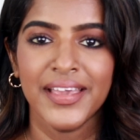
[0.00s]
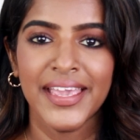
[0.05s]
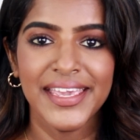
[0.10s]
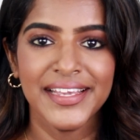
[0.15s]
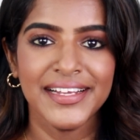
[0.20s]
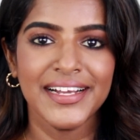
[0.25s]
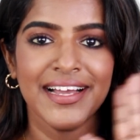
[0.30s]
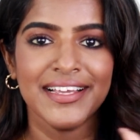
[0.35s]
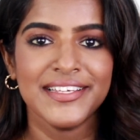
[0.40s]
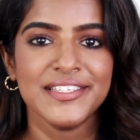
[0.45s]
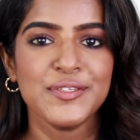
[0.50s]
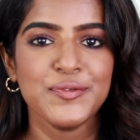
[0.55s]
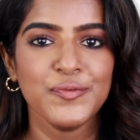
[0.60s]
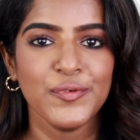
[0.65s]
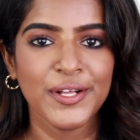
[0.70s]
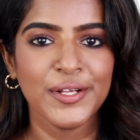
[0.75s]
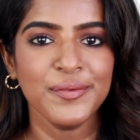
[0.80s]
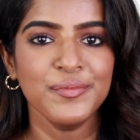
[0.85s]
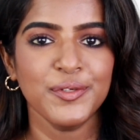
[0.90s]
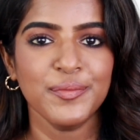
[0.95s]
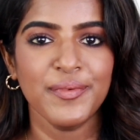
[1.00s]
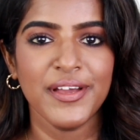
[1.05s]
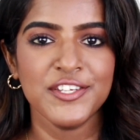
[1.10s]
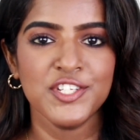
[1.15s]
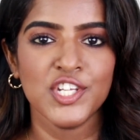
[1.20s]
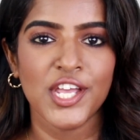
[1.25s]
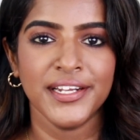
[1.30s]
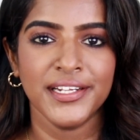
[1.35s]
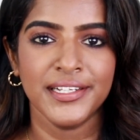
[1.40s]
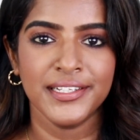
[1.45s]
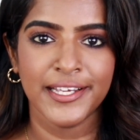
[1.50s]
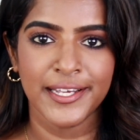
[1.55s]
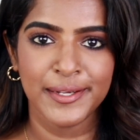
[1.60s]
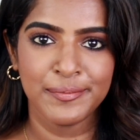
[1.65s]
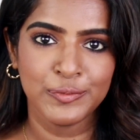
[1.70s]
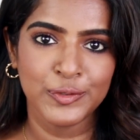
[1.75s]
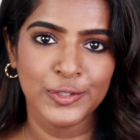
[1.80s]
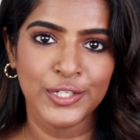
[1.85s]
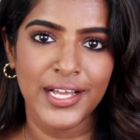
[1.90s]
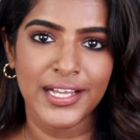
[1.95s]
Hey guys, welcome to my channel. I am
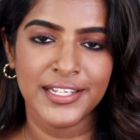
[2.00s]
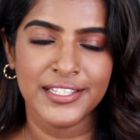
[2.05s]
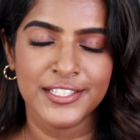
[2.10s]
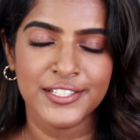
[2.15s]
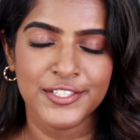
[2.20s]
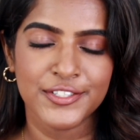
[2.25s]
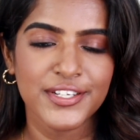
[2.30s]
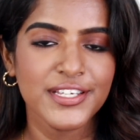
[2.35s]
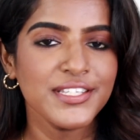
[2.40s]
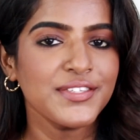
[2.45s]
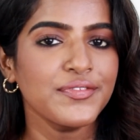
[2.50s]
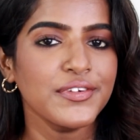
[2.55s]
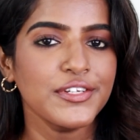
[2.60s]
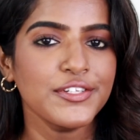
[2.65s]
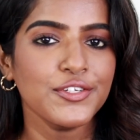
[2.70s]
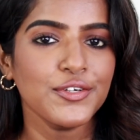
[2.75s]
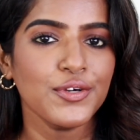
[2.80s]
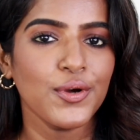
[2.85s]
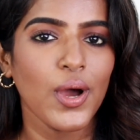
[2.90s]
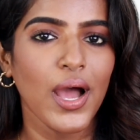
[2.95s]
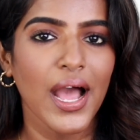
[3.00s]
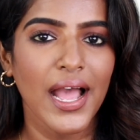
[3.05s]
Mona and in today's video,